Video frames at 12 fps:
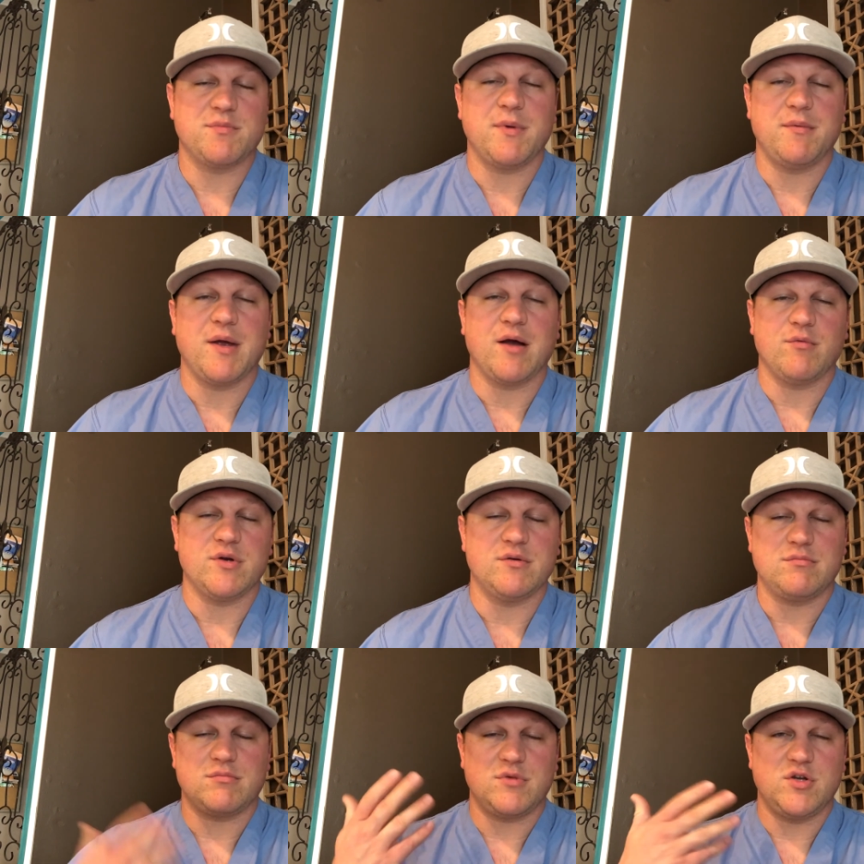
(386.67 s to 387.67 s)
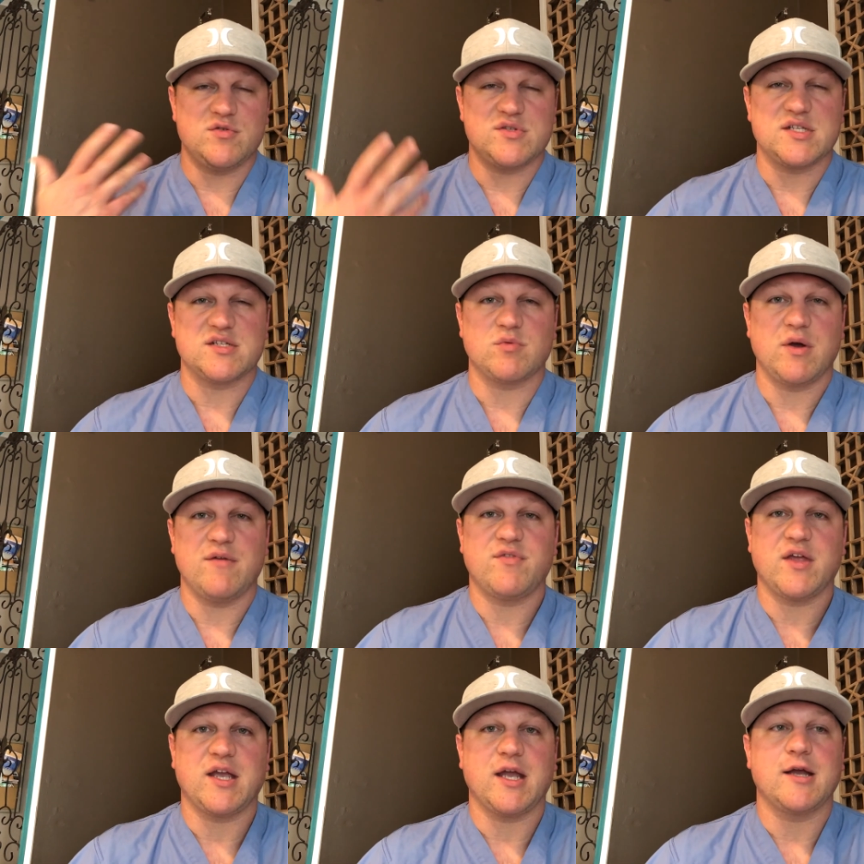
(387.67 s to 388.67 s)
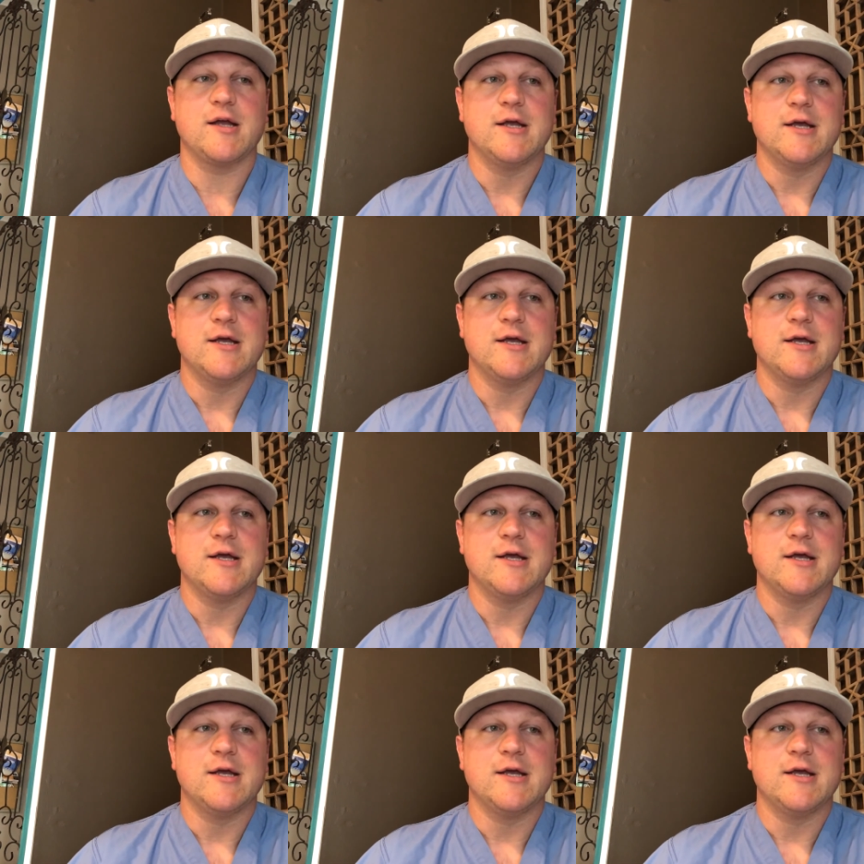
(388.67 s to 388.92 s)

maybe I would use this way of thinking.